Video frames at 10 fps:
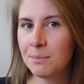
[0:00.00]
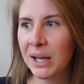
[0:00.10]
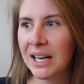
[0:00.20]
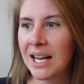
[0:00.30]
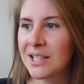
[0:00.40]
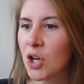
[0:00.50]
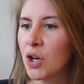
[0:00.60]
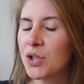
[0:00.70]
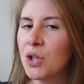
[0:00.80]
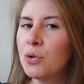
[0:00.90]
but it's
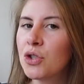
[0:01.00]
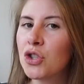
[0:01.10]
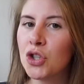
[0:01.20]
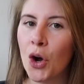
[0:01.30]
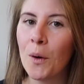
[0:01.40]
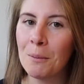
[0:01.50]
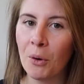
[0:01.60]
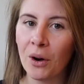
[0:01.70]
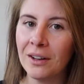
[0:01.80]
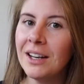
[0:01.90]
also so
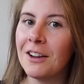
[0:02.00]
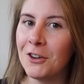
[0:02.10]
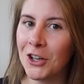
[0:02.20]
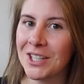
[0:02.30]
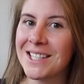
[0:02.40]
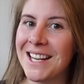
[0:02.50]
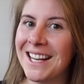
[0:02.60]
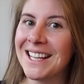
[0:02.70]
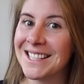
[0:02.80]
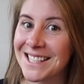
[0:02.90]
important if you're gonna
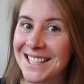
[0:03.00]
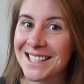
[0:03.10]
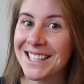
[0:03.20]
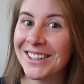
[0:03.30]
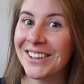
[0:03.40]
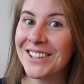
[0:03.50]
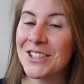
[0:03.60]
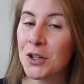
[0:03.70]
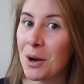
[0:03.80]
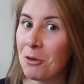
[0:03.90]
stay consistent on
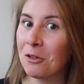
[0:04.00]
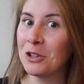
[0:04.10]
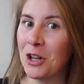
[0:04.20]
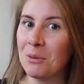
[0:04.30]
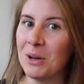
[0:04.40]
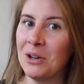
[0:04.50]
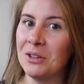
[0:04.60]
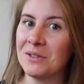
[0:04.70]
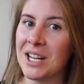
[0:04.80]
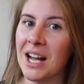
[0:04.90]
Instagram over a long period
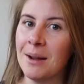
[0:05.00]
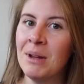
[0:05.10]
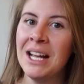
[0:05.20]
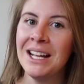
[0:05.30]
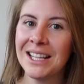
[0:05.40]
of time